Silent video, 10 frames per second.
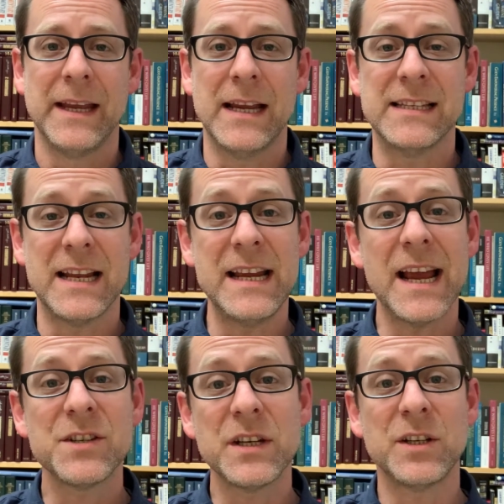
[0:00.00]
is that he
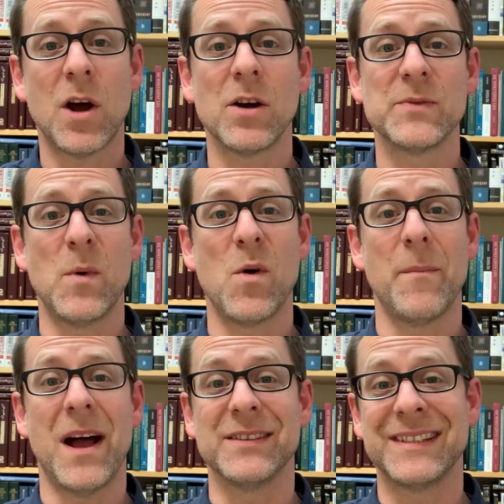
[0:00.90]
actually talks more
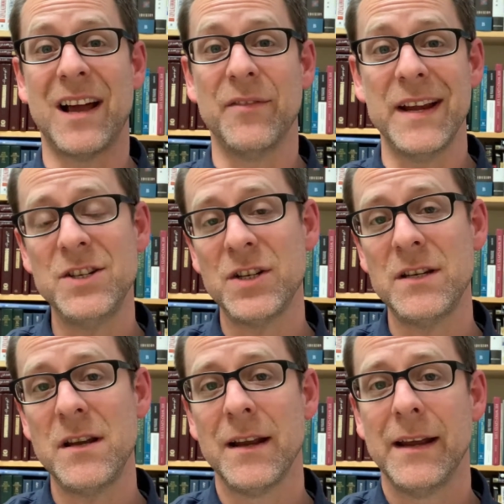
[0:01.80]
about
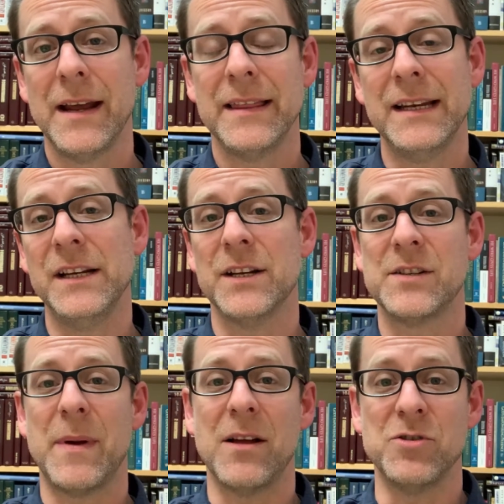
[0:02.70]
salvation than he does
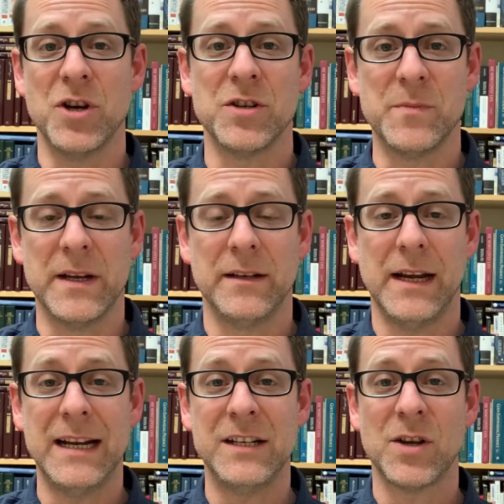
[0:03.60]
about judgment.
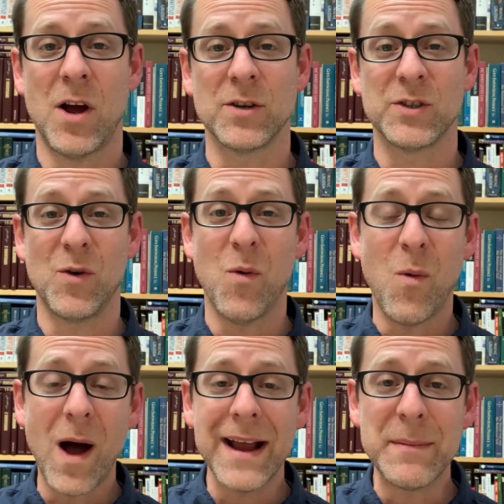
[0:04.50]
And he talks
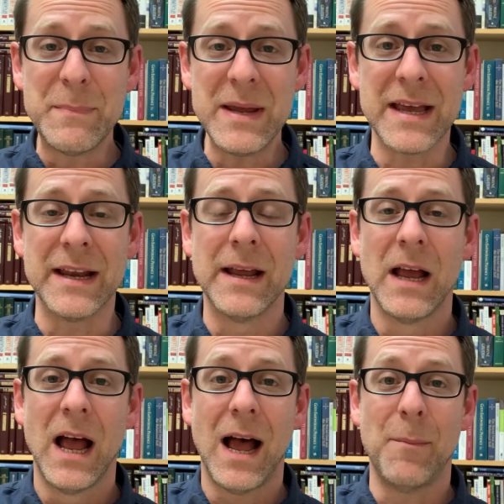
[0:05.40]
quite a bit
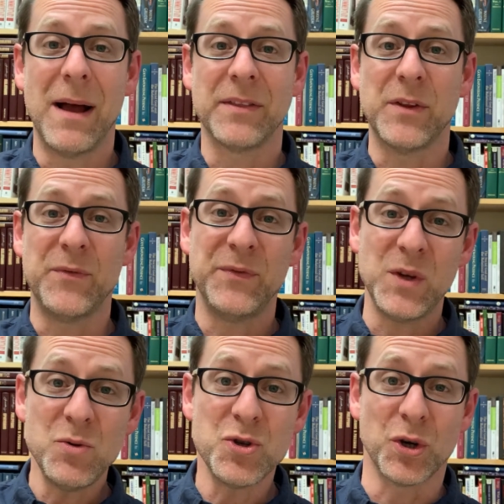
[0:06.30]
about the
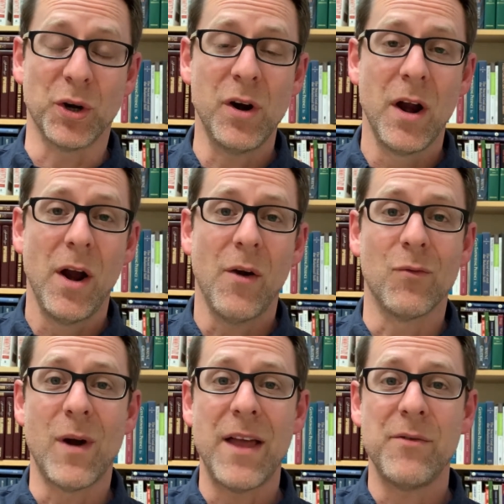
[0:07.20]
future
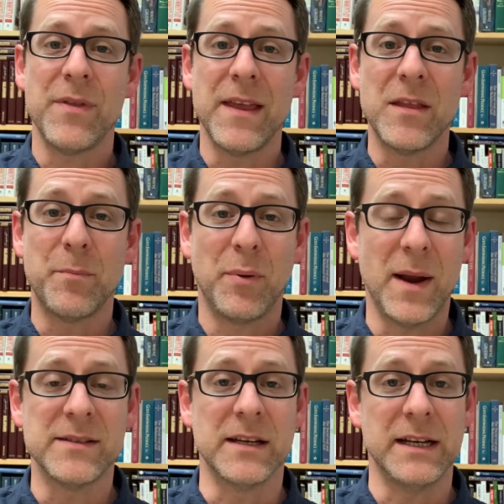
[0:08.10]
rather than the
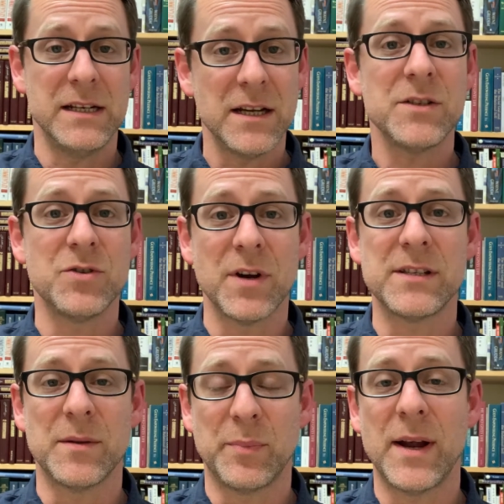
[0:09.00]
present. He does
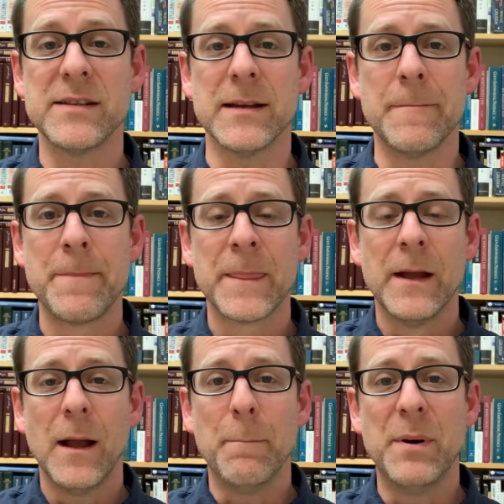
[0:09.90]
address the present,
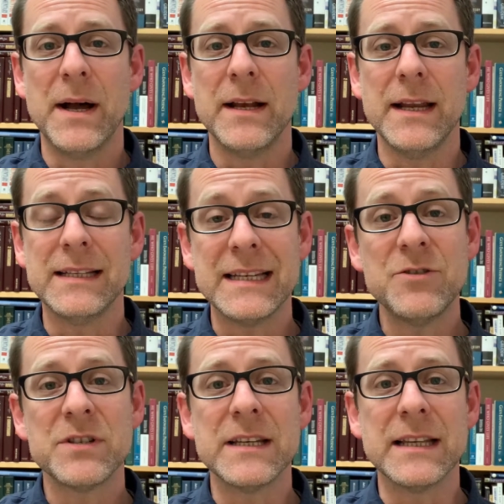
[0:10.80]
but it's
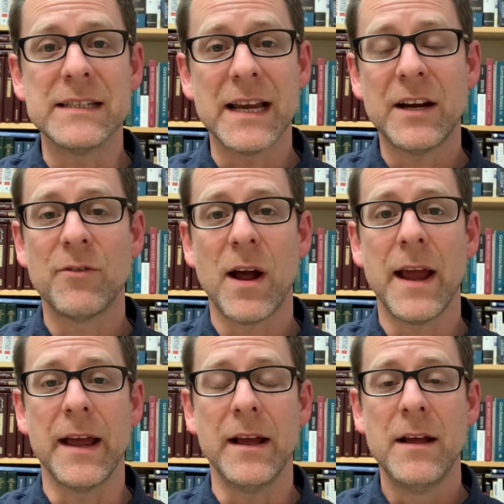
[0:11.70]
interesting that
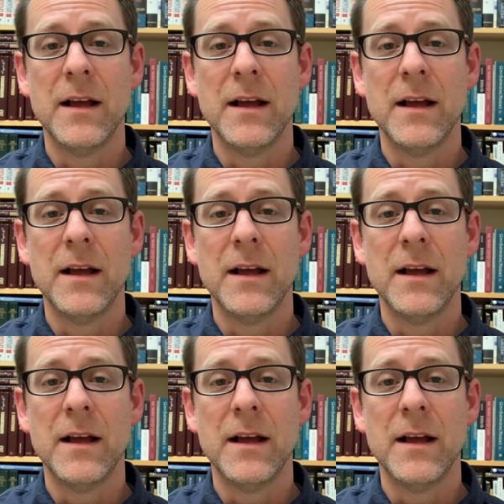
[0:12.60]
Zechariah,